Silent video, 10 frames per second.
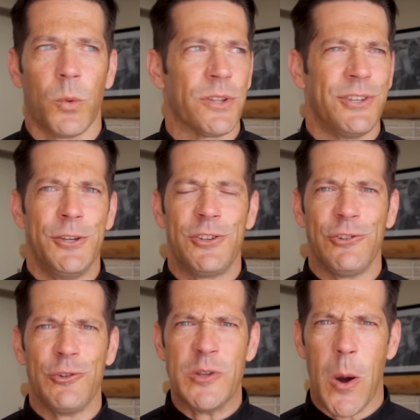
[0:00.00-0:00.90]

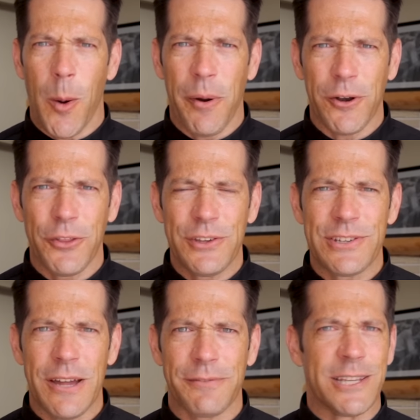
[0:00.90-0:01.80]
did you know about all this
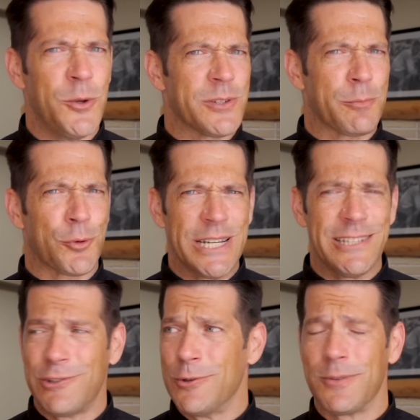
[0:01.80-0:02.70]
stuff? Like, you as a
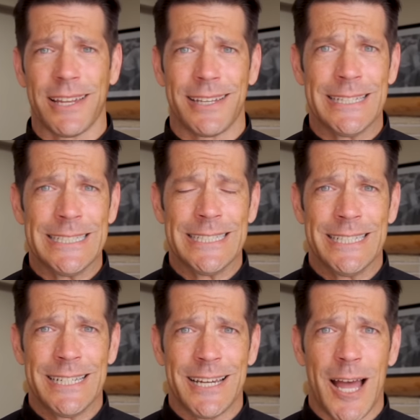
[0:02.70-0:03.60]
priest,
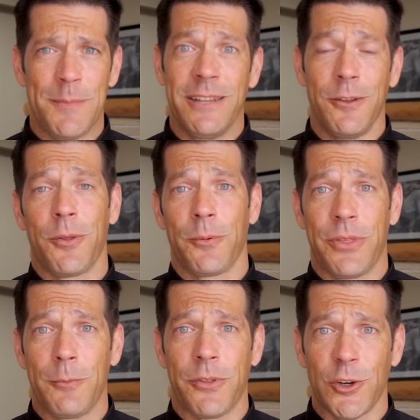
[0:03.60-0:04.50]
the
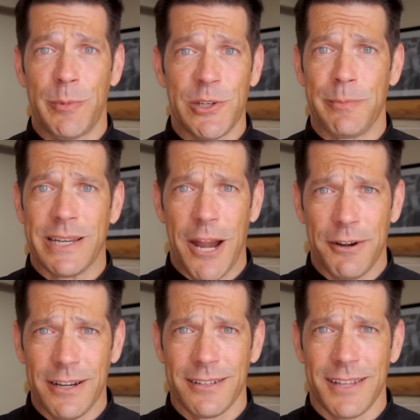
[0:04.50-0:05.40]
thing with Archbishop
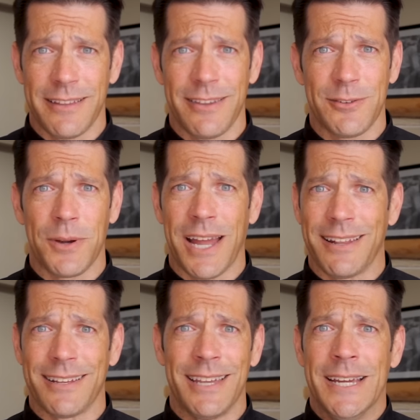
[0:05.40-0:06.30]
McCarrick, like this whole kind of
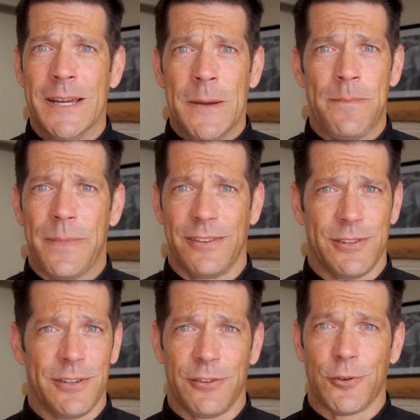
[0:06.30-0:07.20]
like
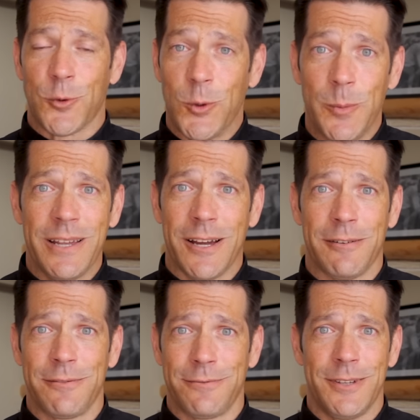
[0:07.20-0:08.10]
this grooming
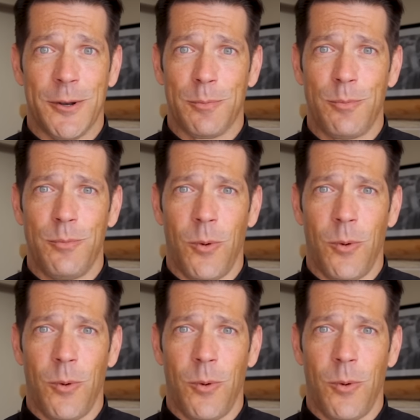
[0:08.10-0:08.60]
of, you know,